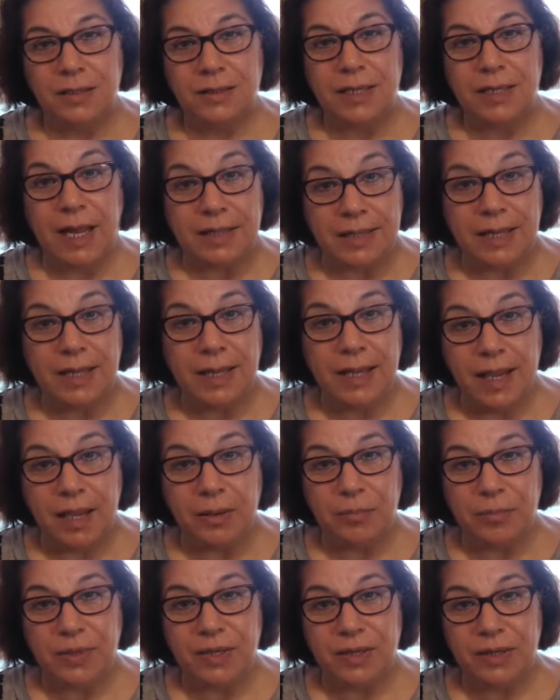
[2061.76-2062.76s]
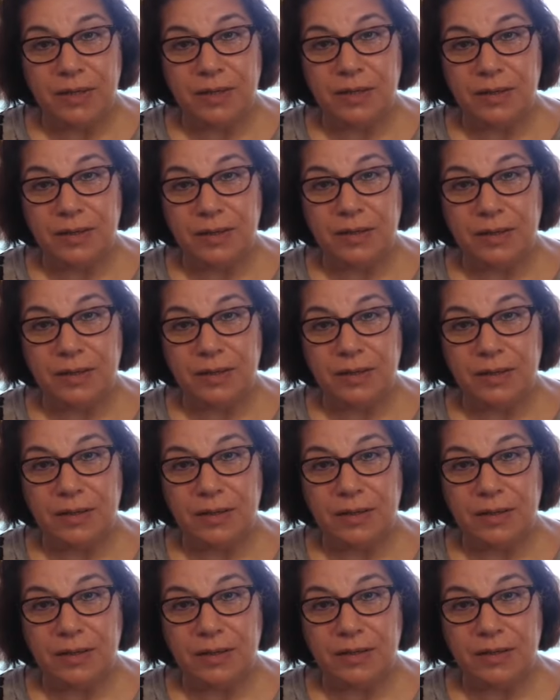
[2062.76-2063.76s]
that lamp,
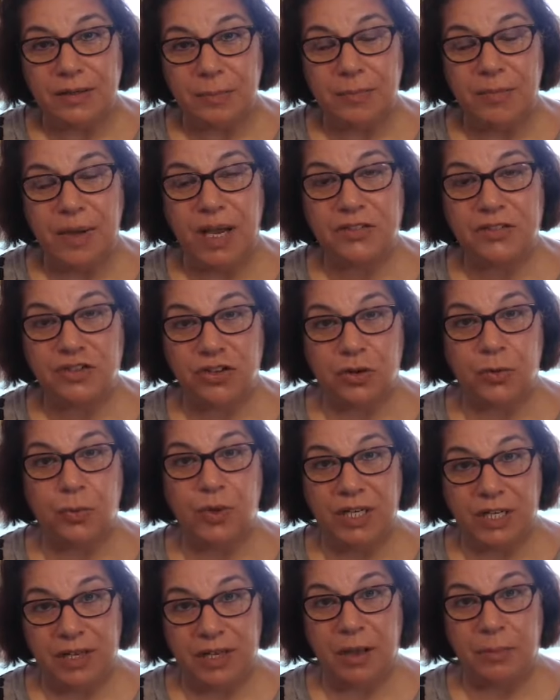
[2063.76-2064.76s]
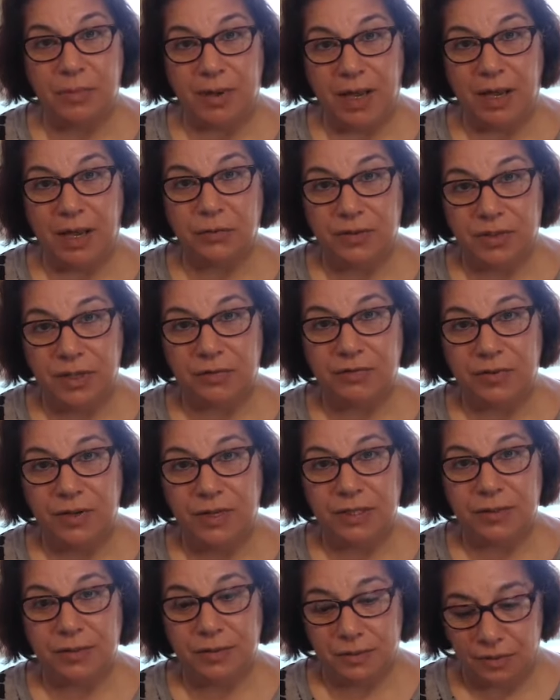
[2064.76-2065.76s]
the magic will come out of
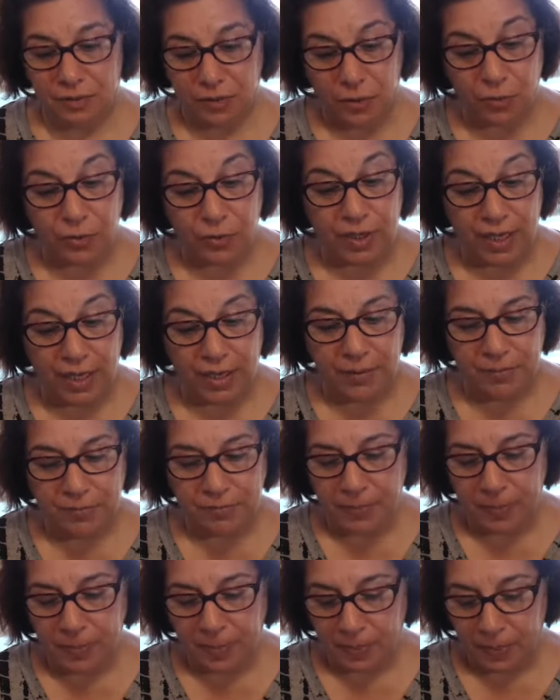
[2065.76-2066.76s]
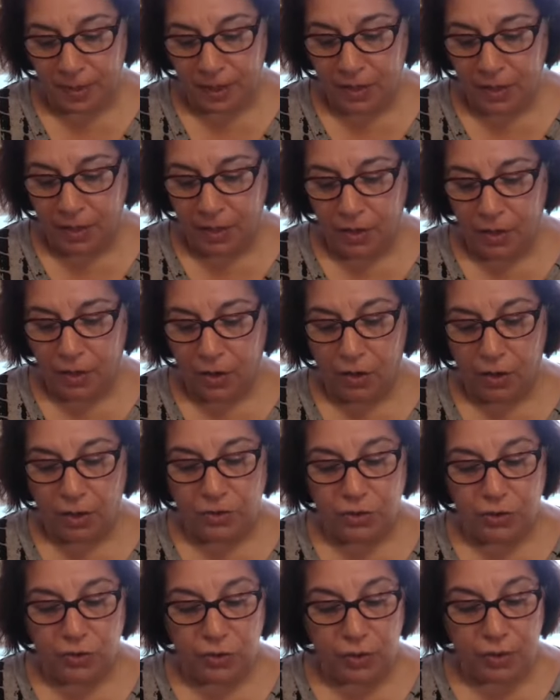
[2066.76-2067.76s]
it, okay?
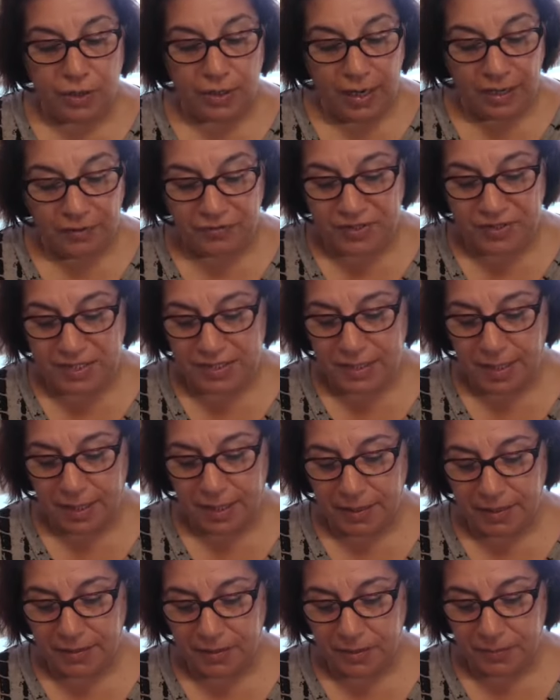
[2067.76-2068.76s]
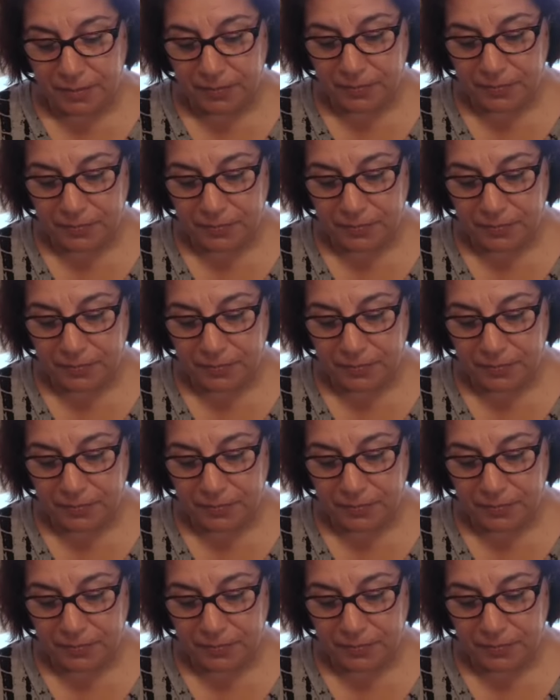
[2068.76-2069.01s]
On your left side,